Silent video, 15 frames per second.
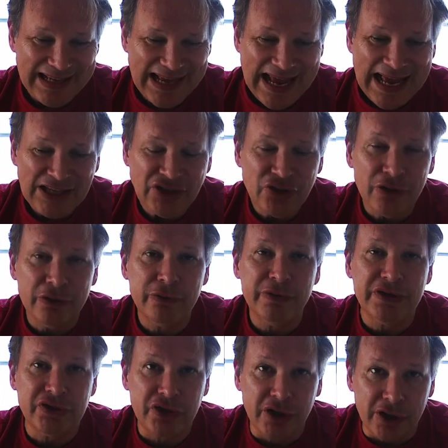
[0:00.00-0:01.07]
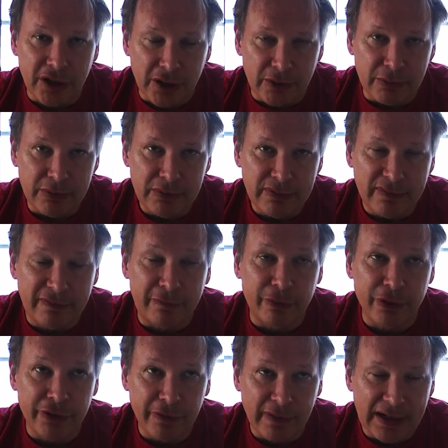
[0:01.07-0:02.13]
As surgeries go for
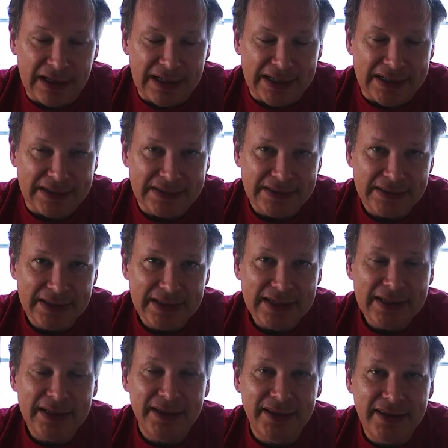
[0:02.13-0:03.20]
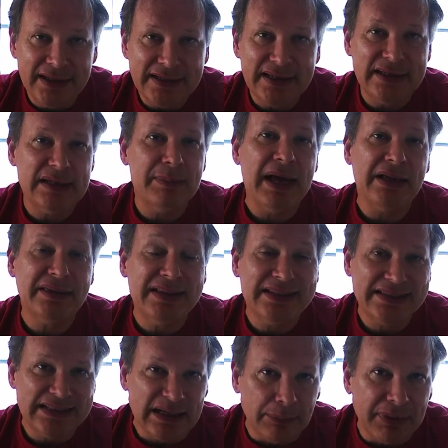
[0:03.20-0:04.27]
your eyes, this is about the
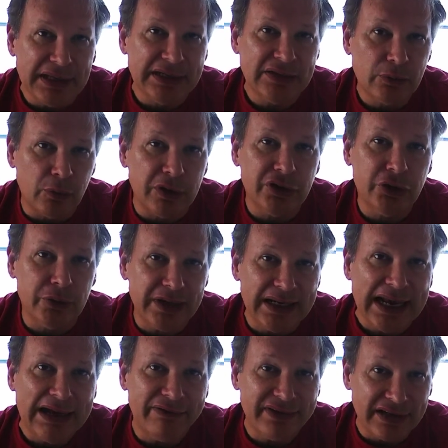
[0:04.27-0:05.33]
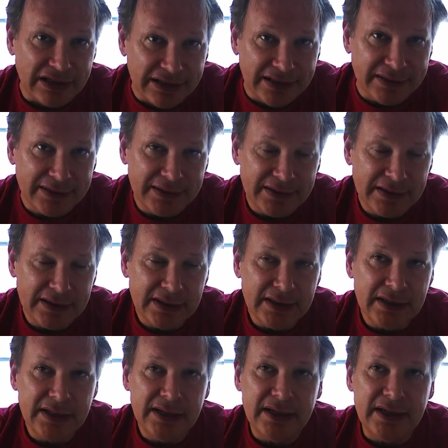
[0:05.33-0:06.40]
simplest one you can have done.
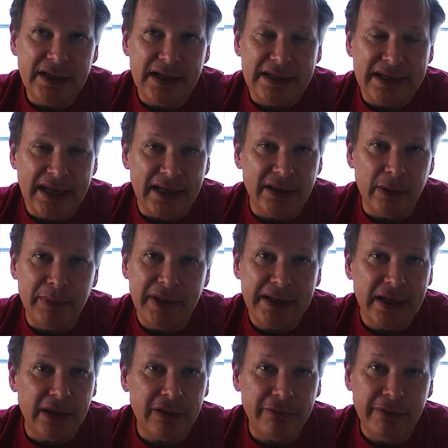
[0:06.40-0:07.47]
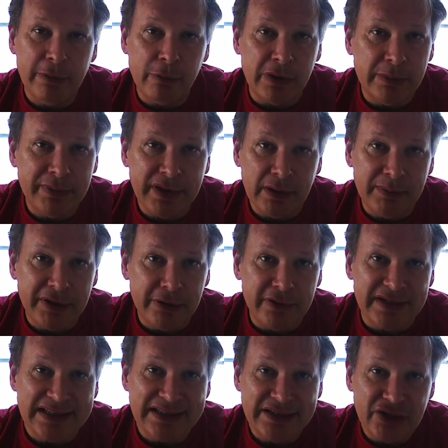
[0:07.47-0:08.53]
Again, they're making 3 1-millimeter
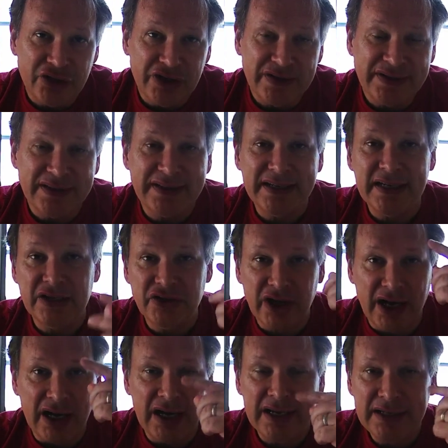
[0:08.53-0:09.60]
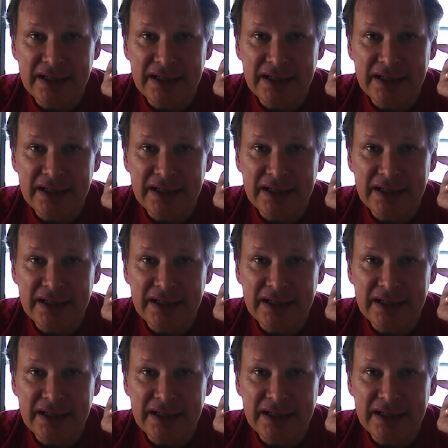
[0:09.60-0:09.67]
incisions into each eye,